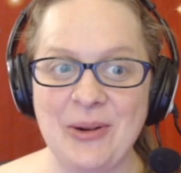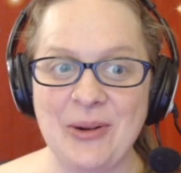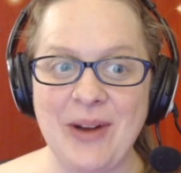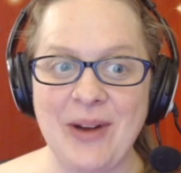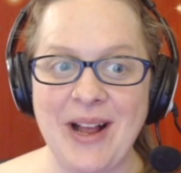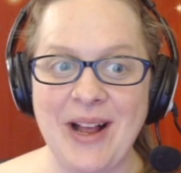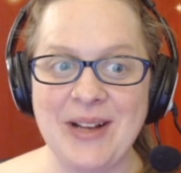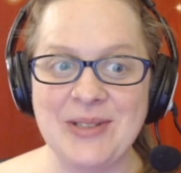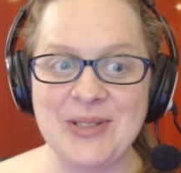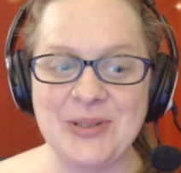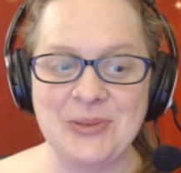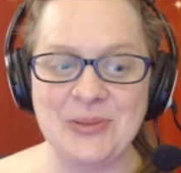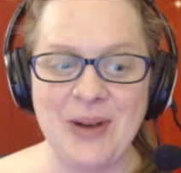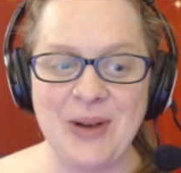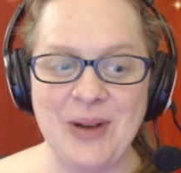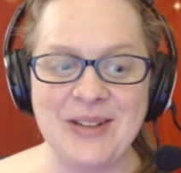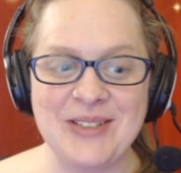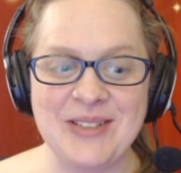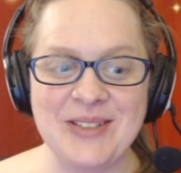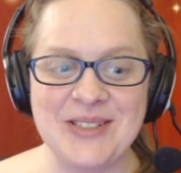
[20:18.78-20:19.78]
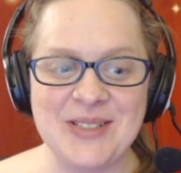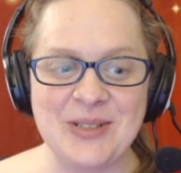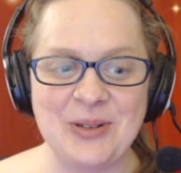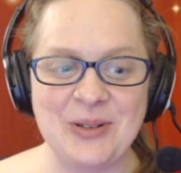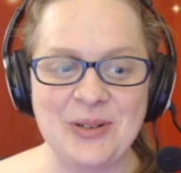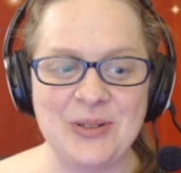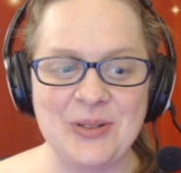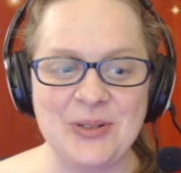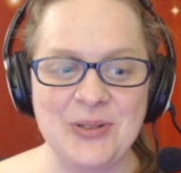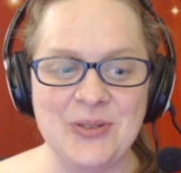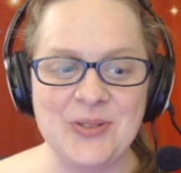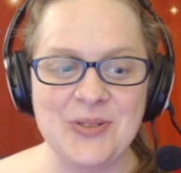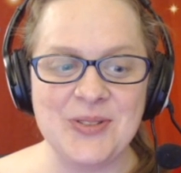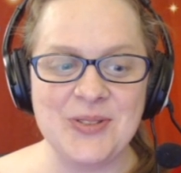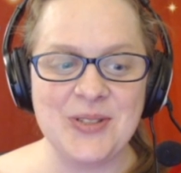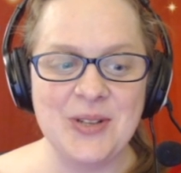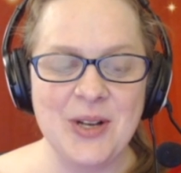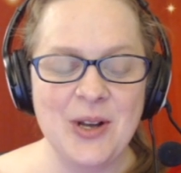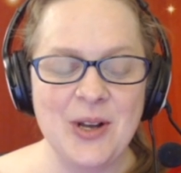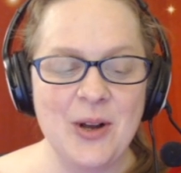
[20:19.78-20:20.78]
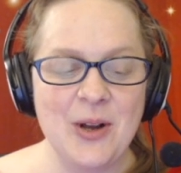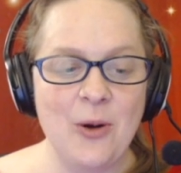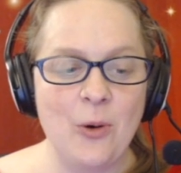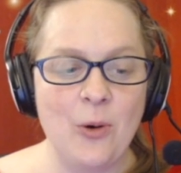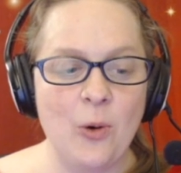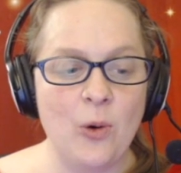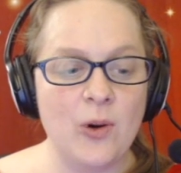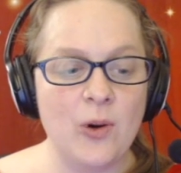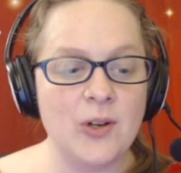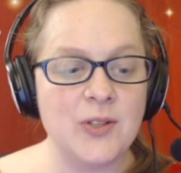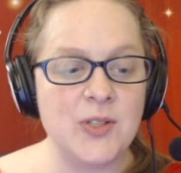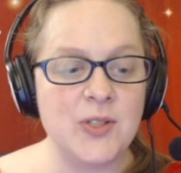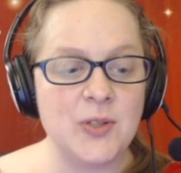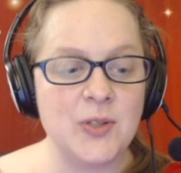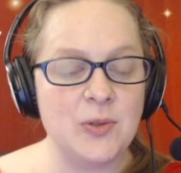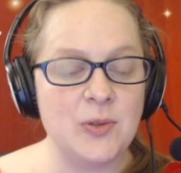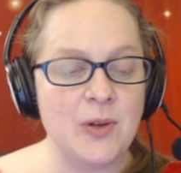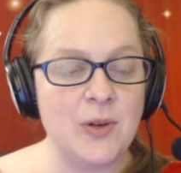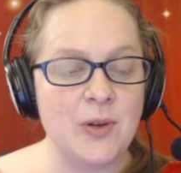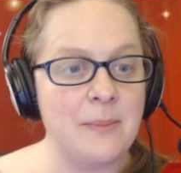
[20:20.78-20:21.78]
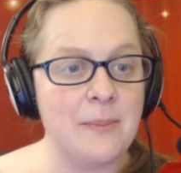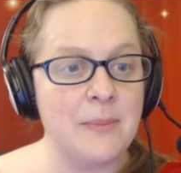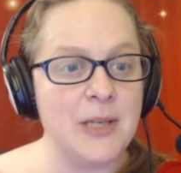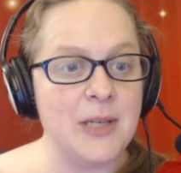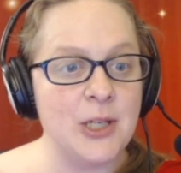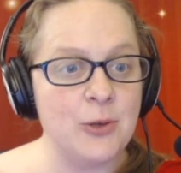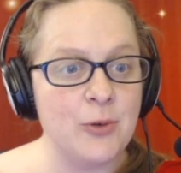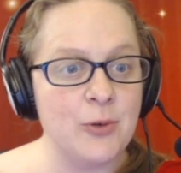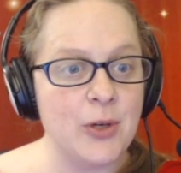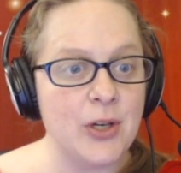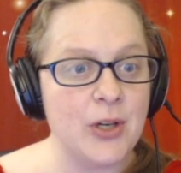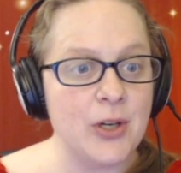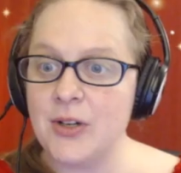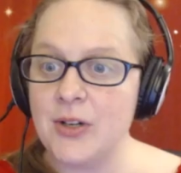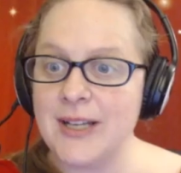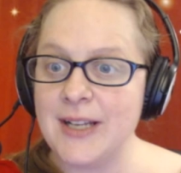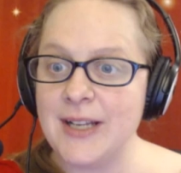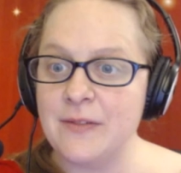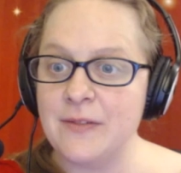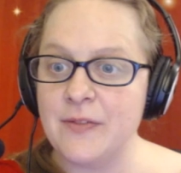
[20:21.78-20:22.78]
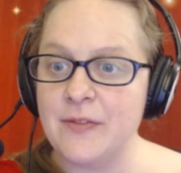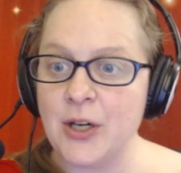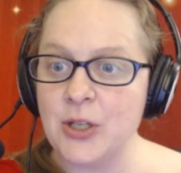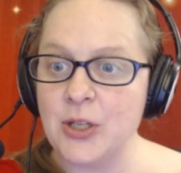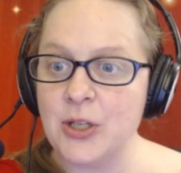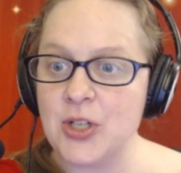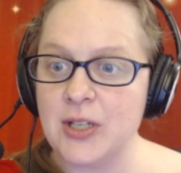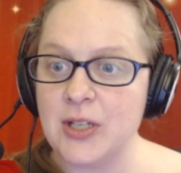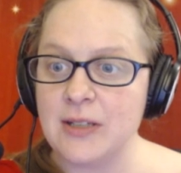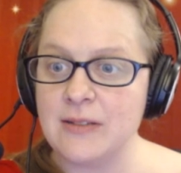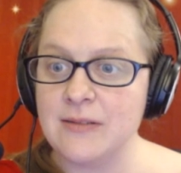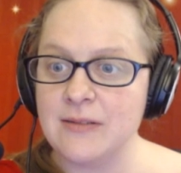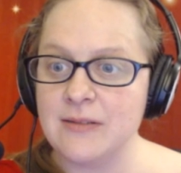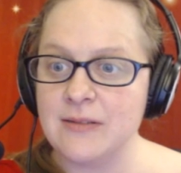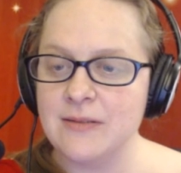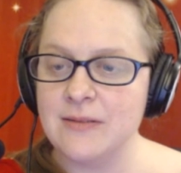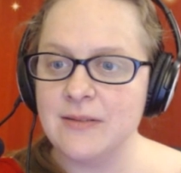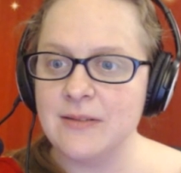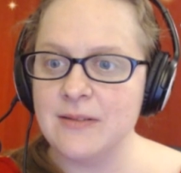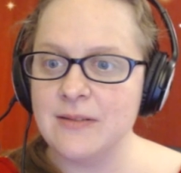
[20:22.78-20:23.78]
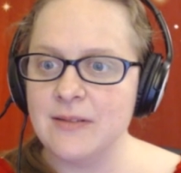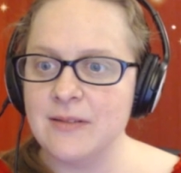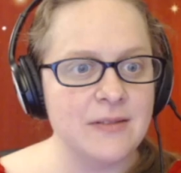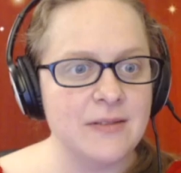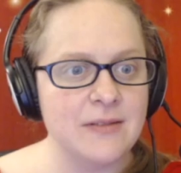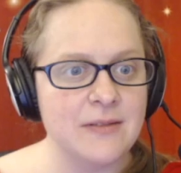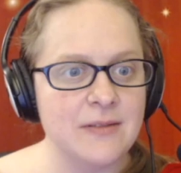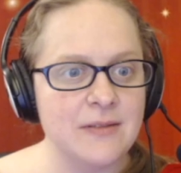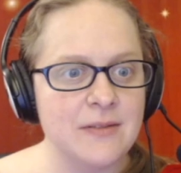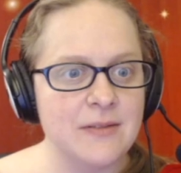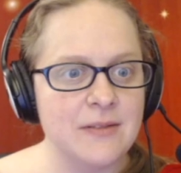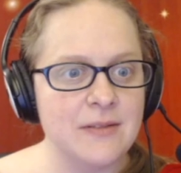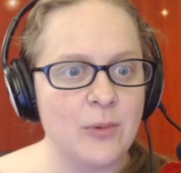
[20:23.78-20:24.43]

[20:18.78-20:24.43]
this, go round and round in circles, or do a mirror inversion.